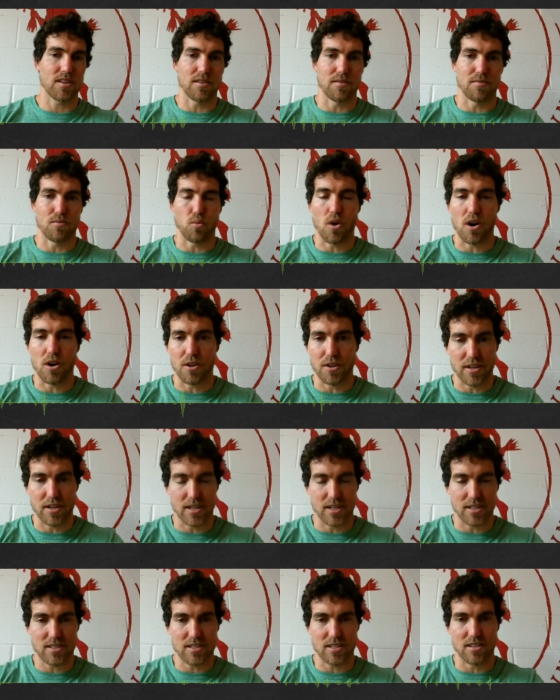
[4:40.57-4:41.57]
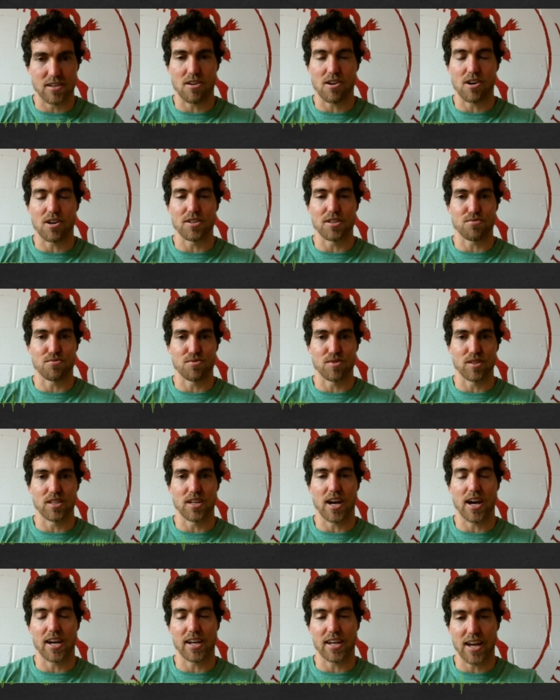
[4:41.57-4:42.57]
walnuts and all this
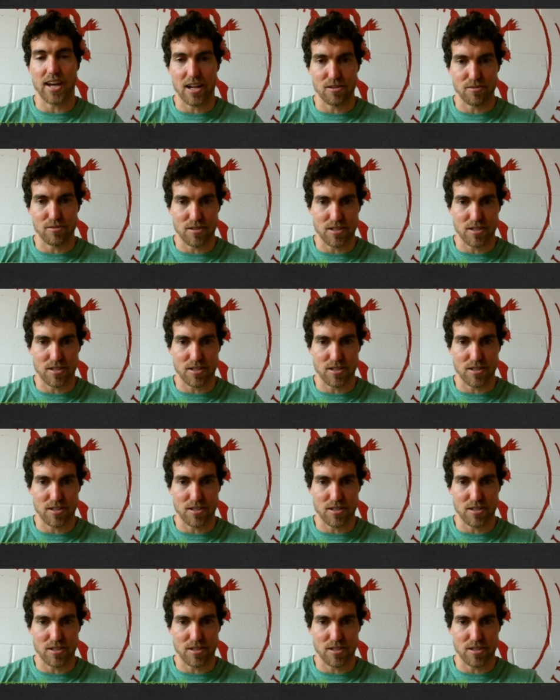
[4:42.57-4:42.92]
really high calorie